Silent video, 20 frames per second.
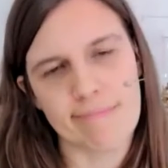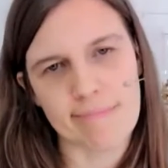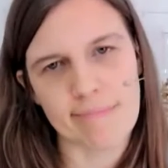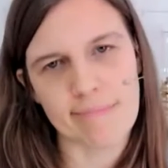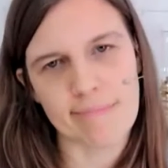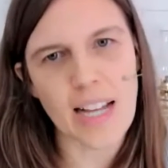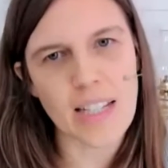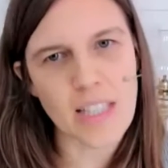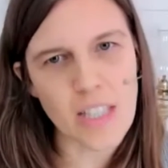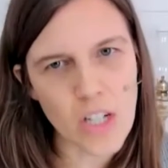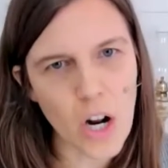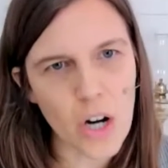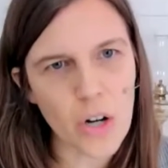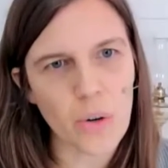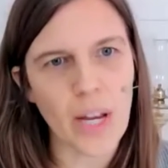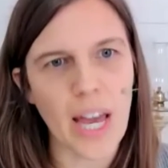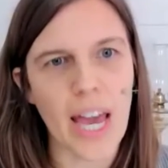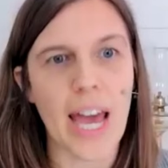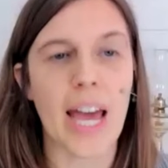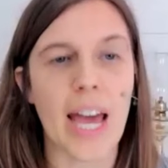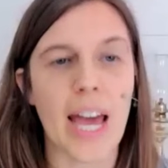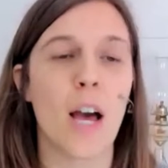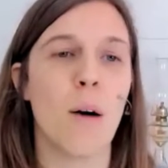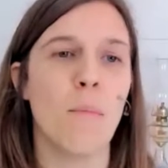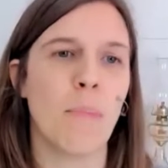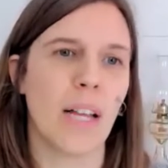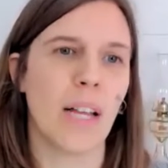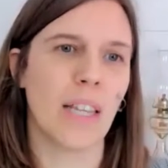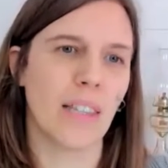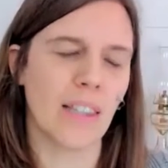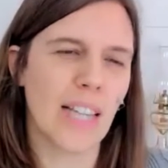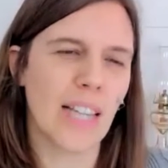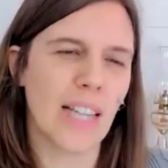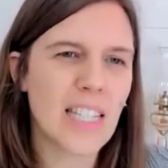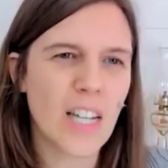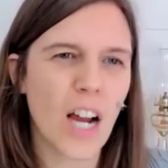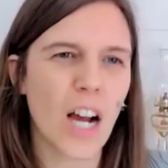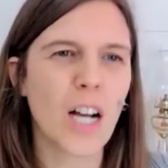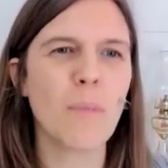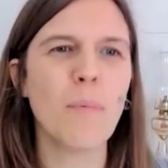that's not okay, but
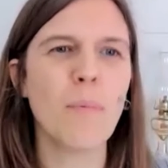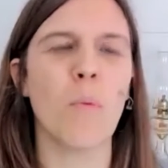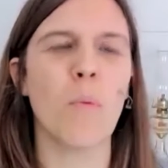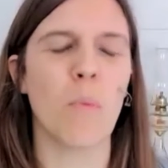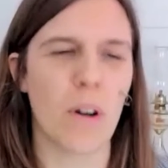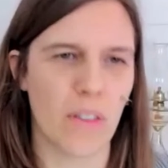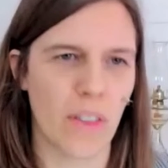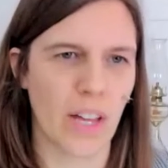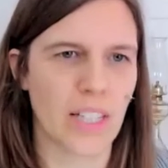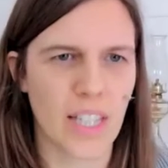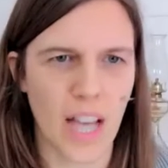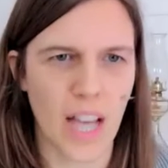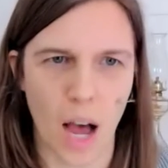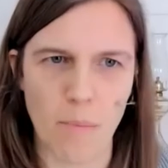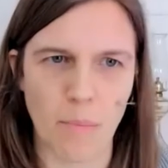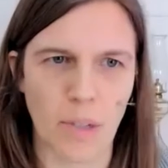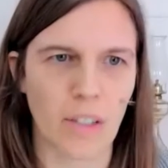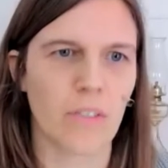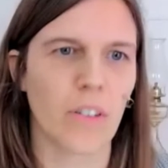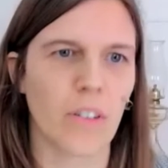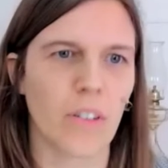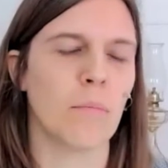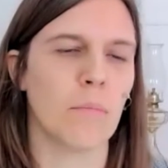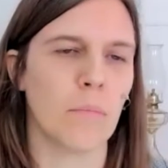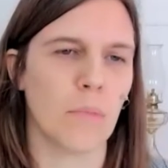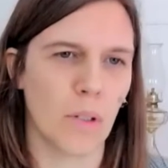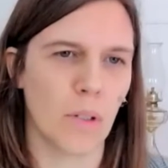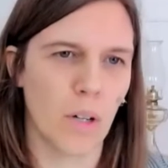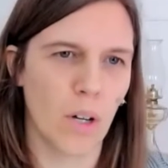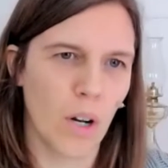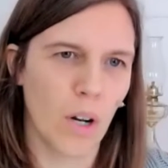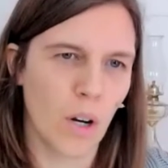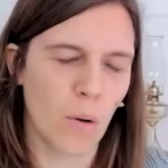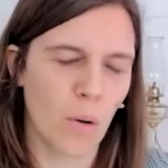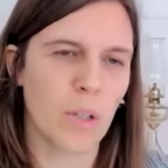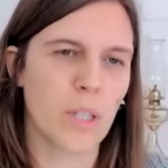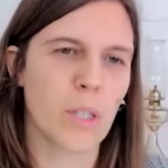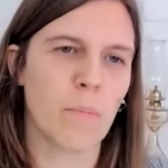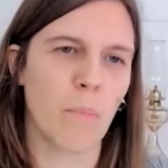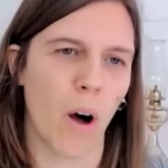let's talk about where that's coming from.
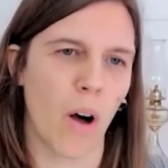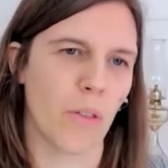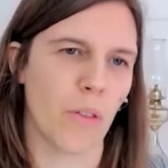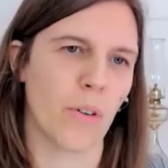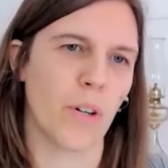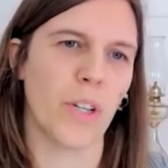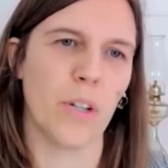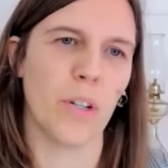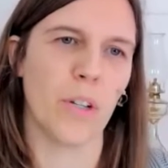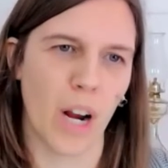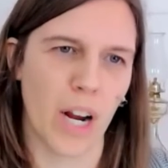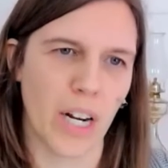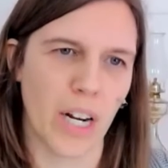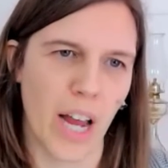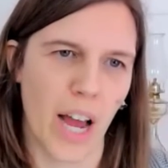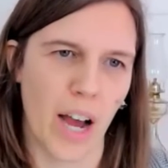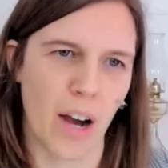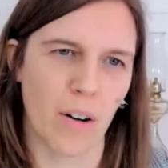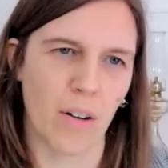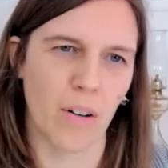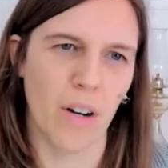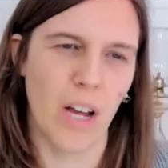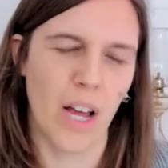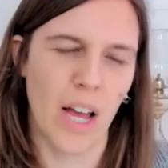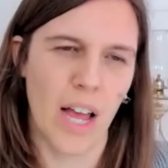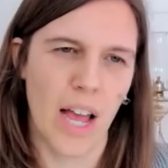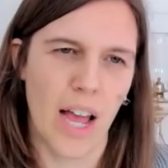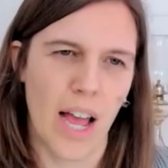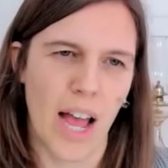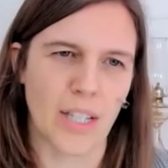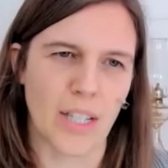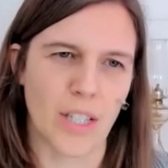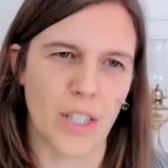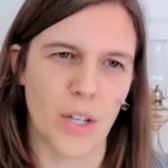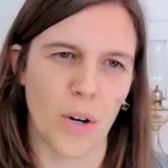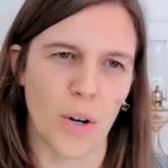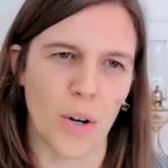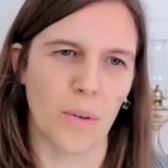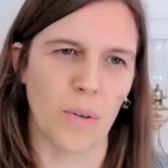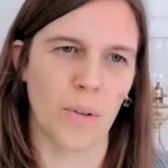What's bothering you right now? Yeah. And
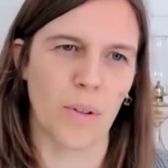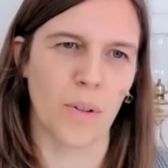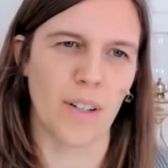so,